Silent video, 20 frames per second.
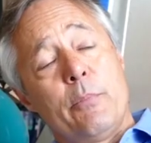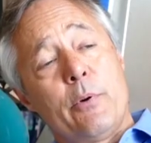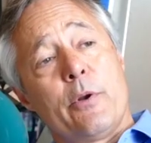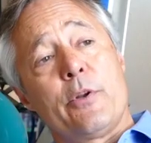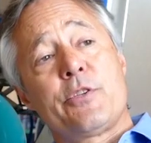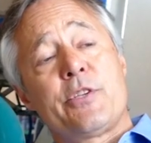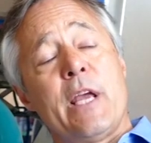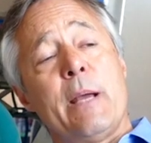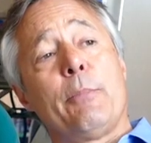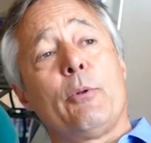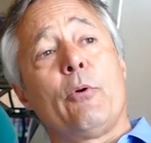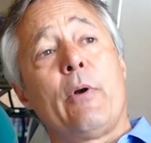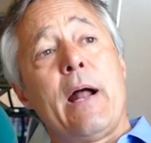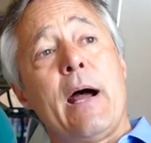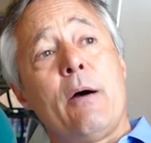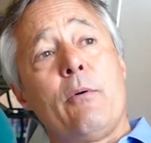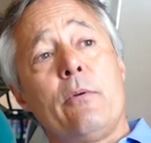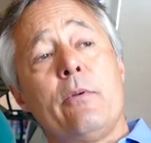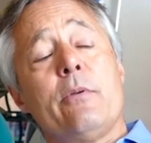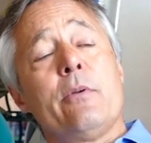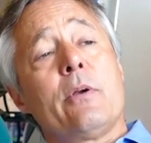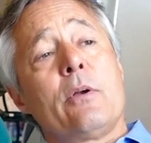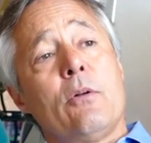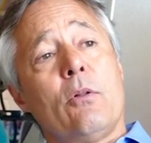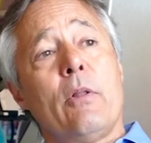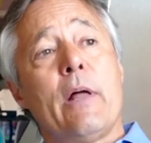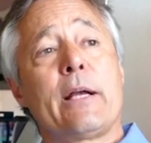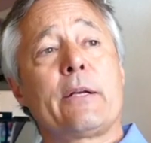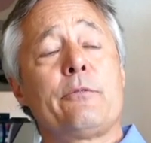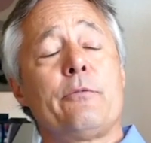put a sampler out, you
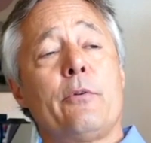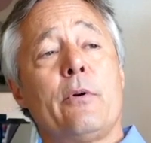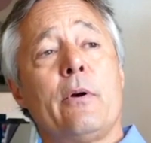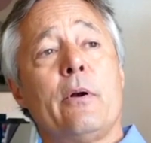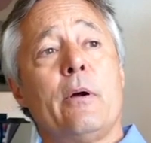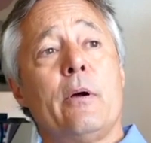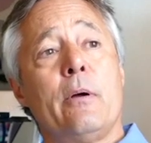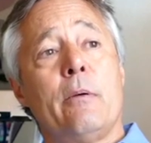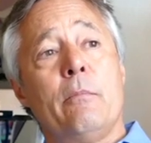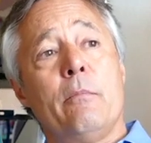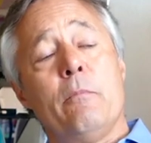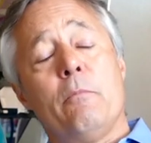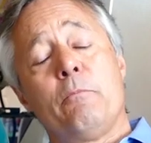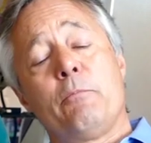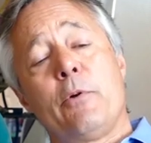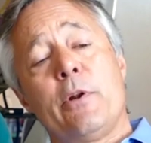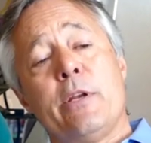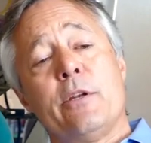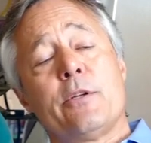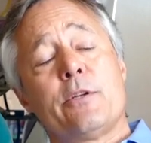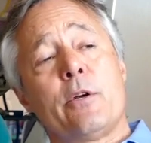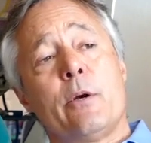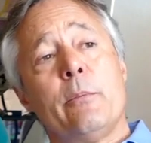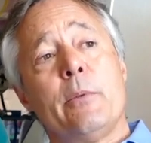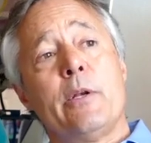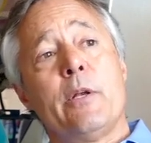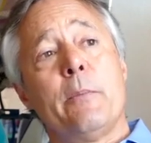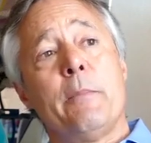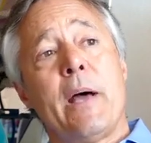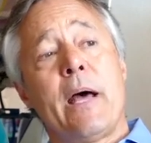collect for a
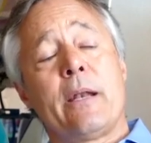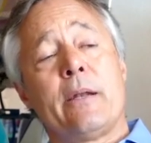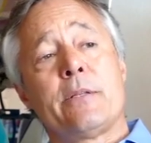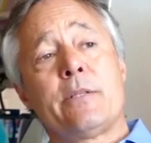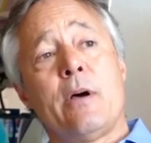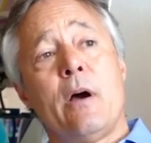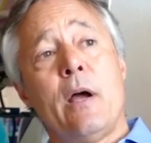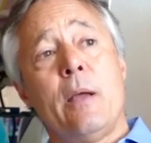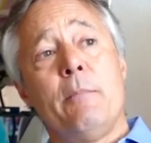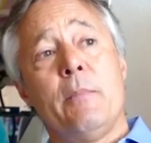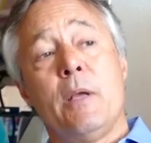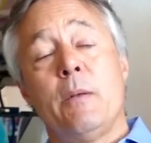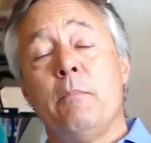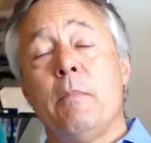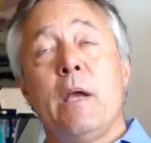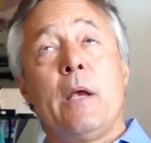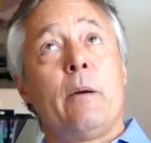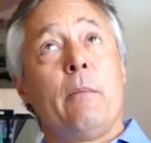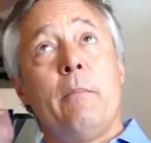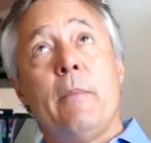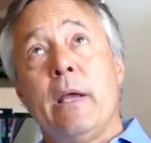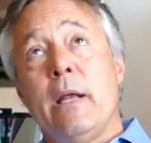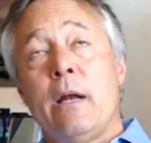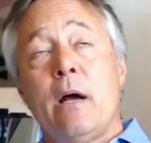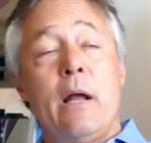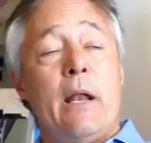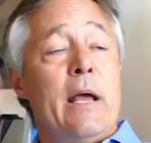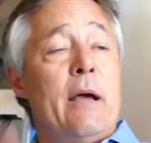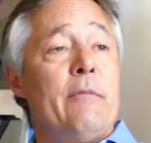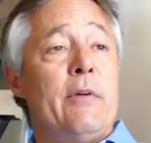predetermined amount of time. It may or may
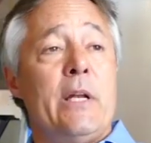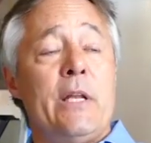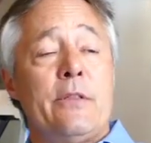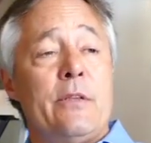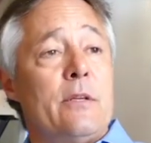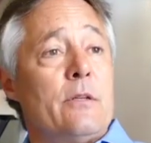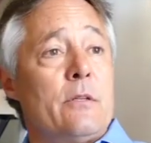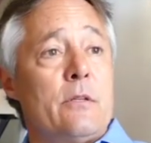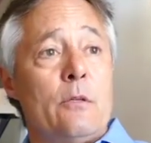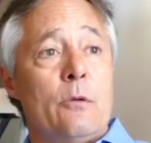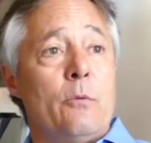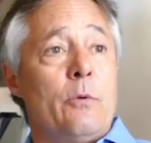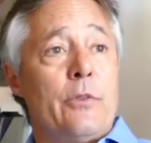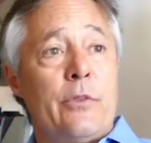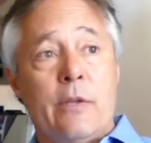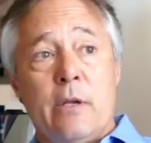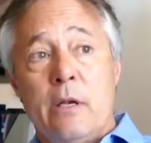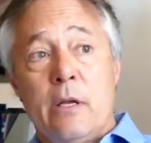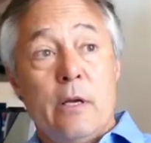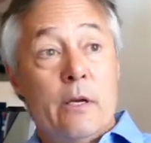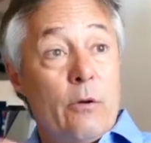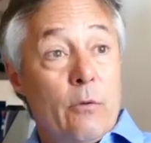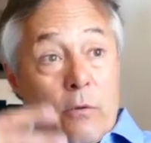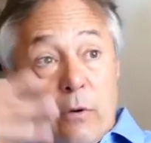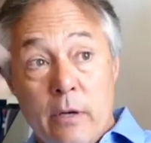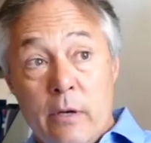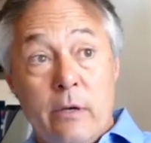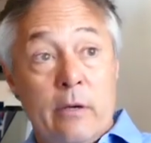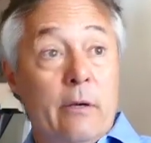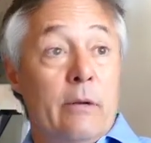not have anything to do with the
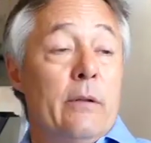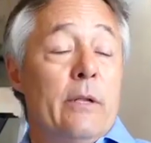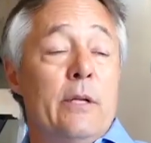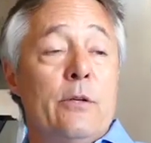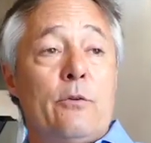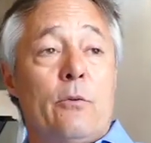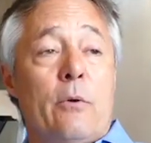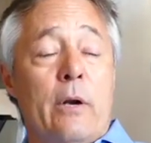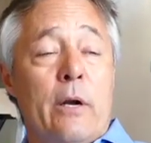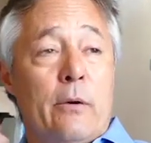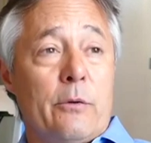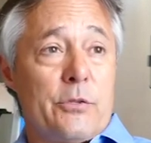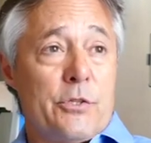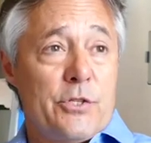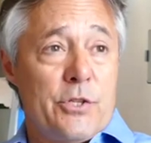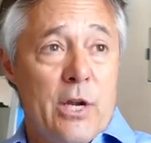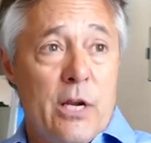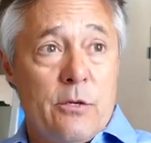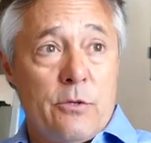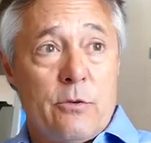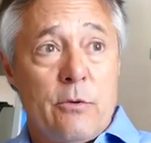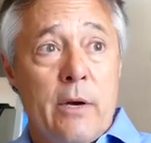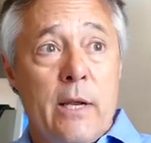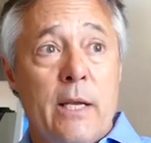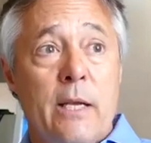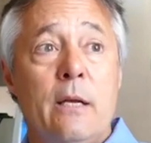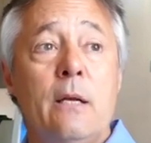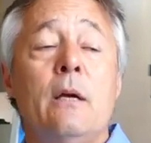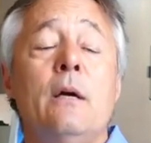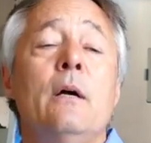indoor air exchange
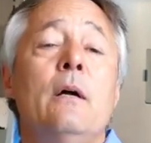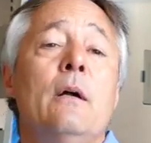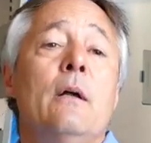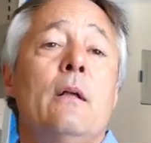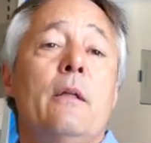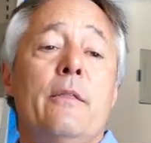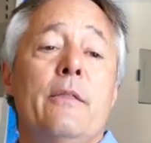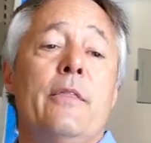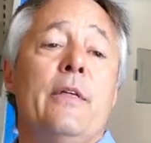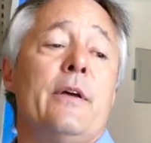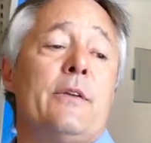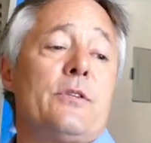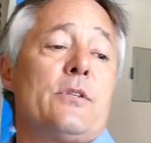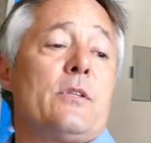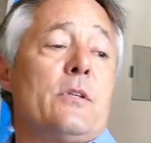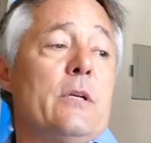rate. This